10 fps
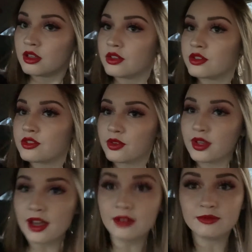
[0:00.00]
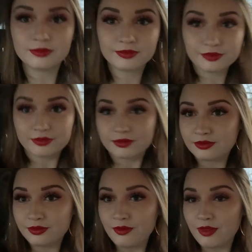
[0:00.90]
So yeah,
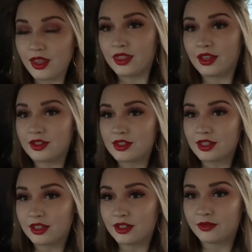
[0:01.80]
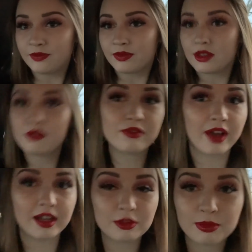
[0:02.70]
there's the
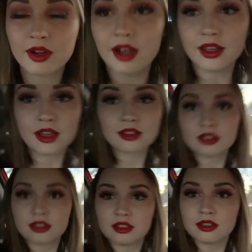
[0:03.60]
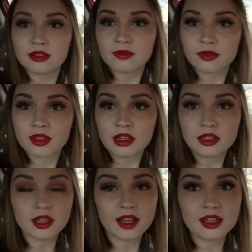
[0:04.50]
final product. The
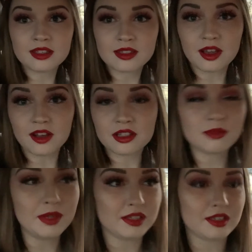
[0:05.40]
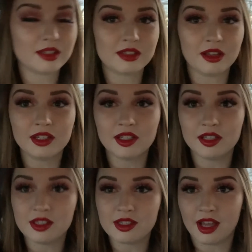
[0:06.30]
lighting sucks because the sun is
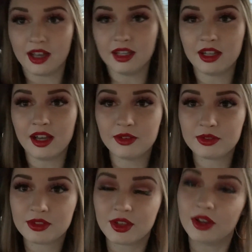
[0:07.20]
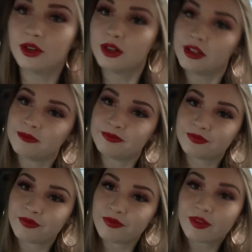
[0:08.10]
setting now, so
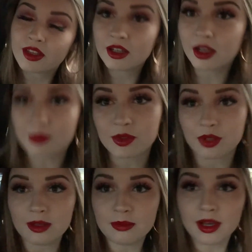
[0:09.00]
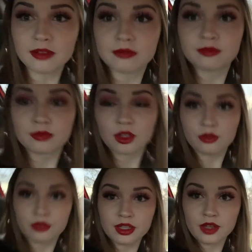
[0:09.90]
I'm sorry, but
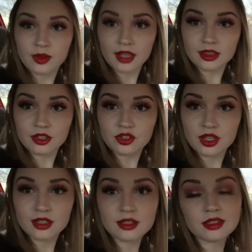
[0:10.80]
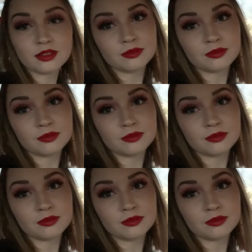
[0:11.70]
hopefully you get the gist.